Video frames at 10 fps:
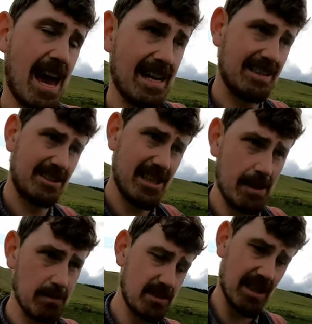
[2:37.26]
And it
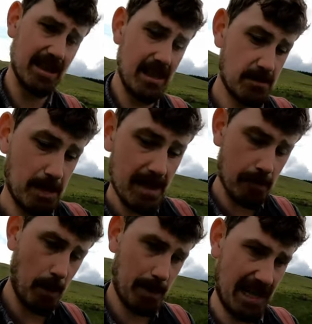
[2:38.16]
seems that these Beaker
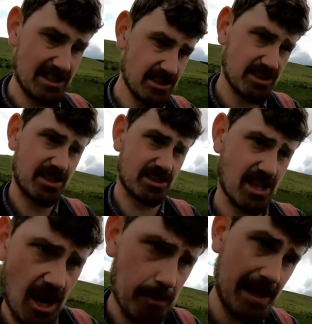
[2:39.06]
populations just
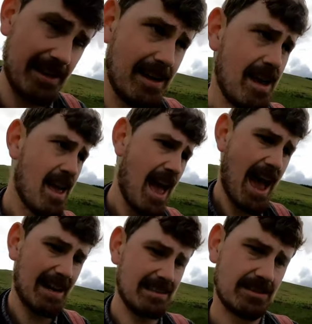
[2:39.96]
come in,
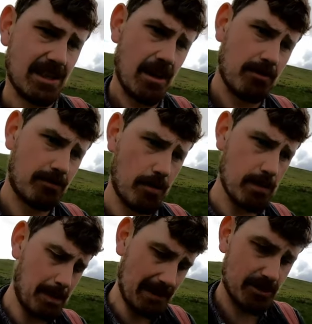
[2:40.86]
and
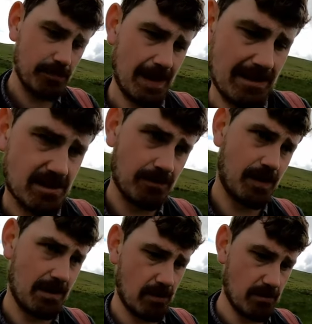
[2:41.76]
from about
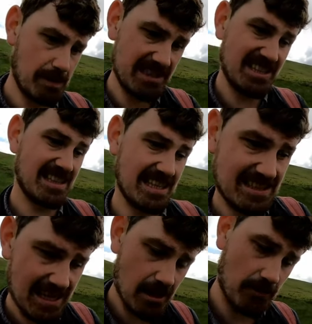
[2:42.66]
2500 BC, they
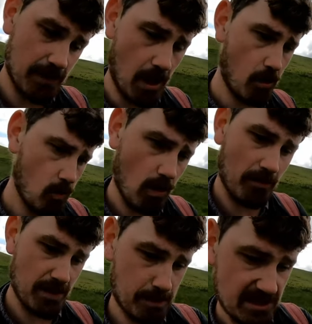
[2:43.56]
take over the whole
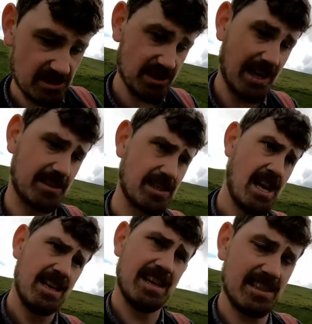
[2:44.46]
of the British Isles.
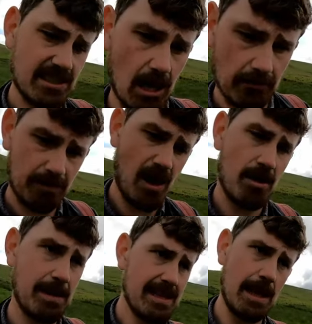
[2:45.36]
They start
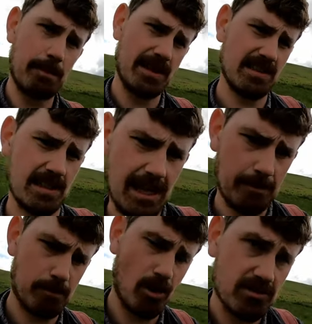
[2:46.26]
farming, they bring
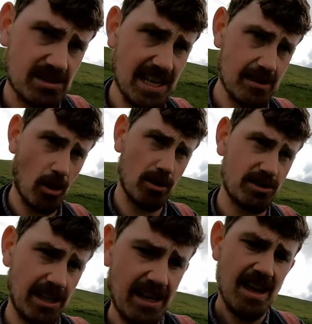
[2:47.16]
in bronze
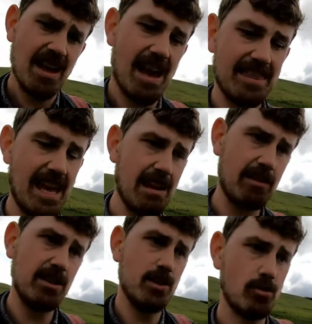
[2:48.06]
technology, and they
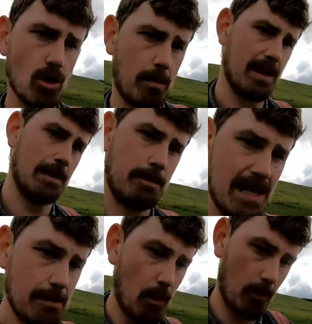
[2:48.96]
are a new dominant
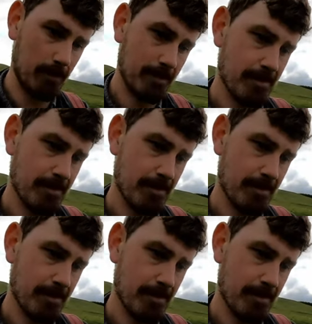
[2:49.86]
people.